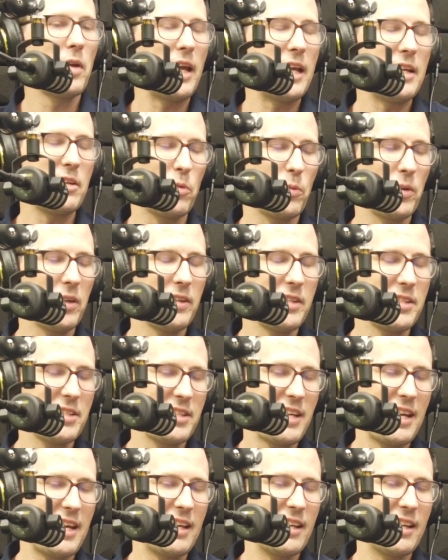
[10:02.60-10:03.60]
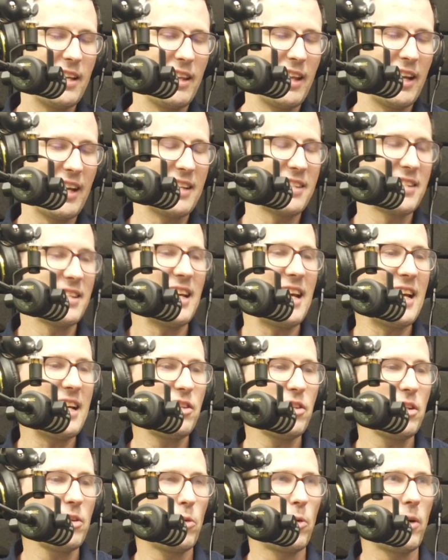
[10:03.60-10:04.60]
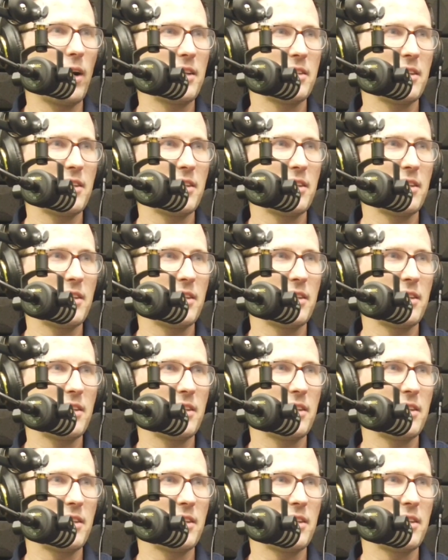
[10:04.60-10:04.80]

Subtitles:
into real estate like as an agent or as an